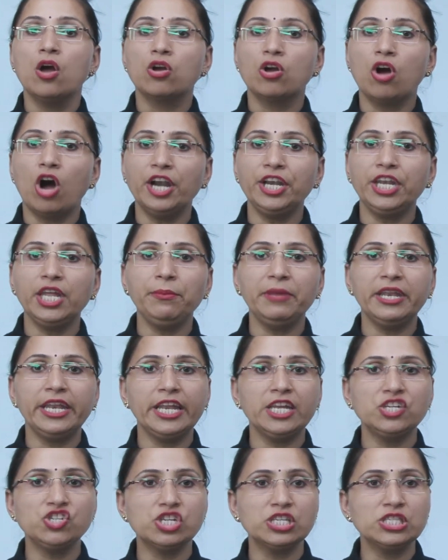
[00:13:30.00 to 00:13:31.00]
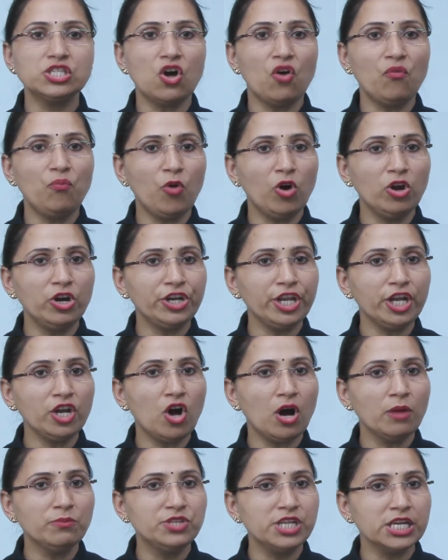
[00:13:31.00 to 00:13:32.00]
contaminations of polluting
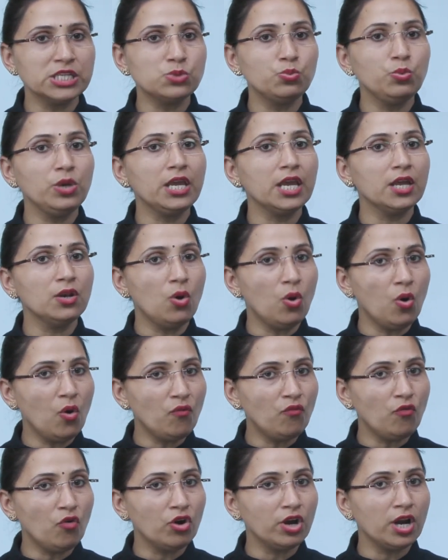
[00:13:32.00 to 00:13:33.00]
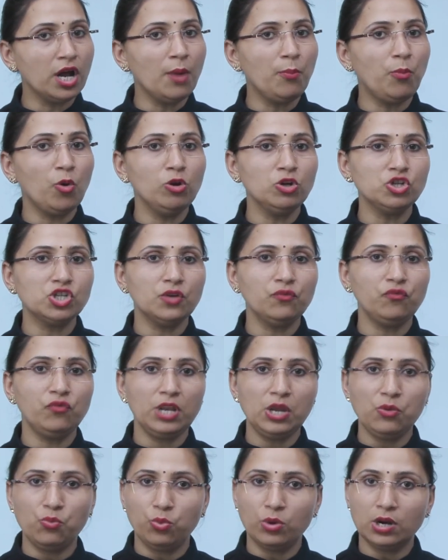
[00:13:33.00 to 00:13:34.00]
objects, we can hope for a
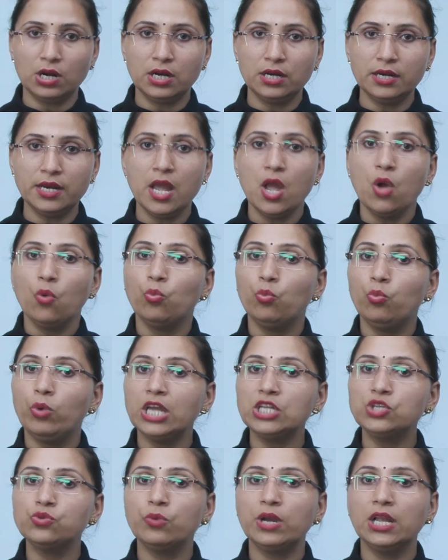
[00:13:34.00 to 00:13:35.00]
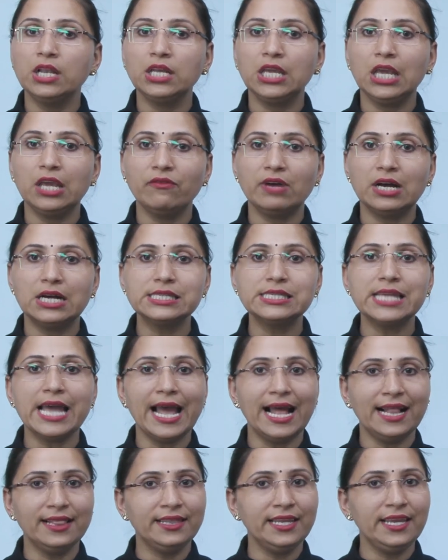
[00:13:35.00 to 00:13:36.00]
pollution-free world which will give us
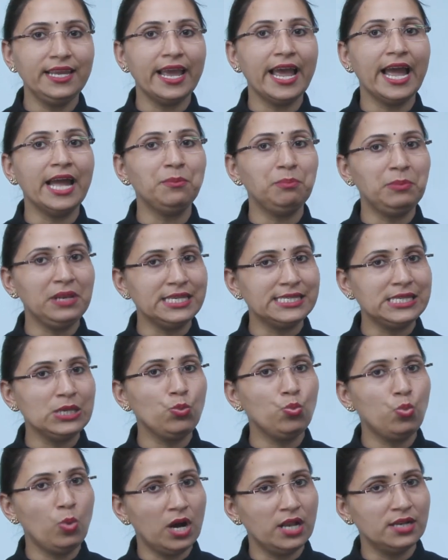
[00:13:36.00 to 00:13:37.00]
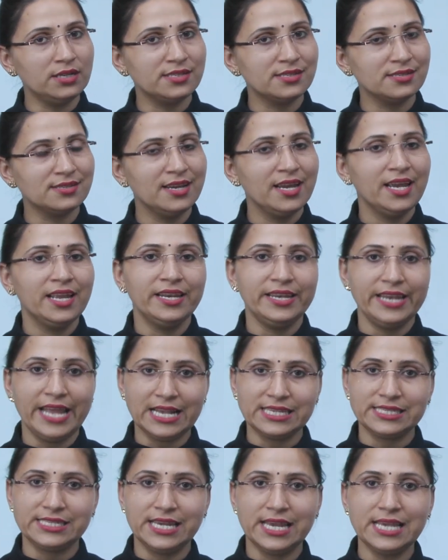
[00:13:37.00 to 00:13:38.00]
healthy and pleasing world.
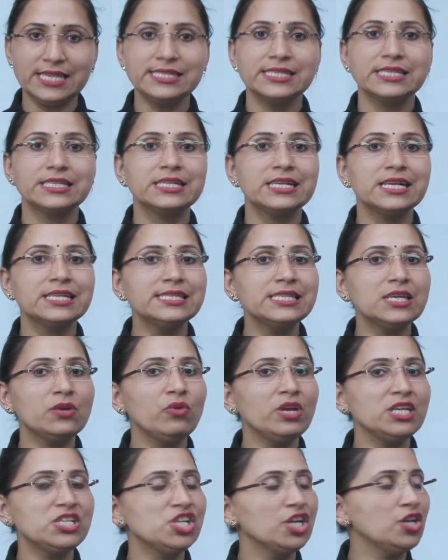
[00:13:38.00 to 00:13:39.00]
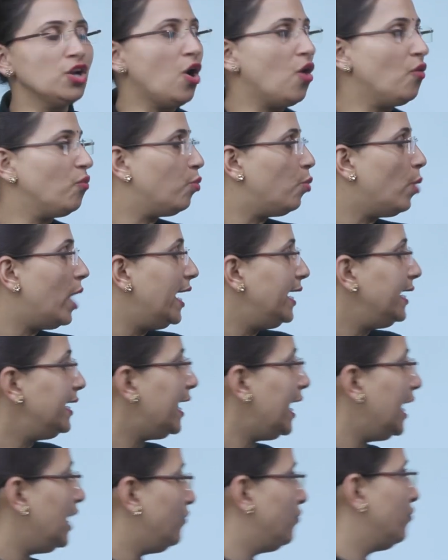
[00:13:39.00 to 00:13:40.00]
Next is conservation of
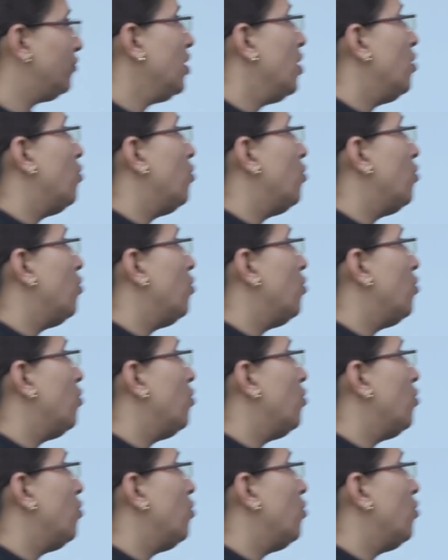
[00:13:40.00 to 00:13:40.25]
wildlife.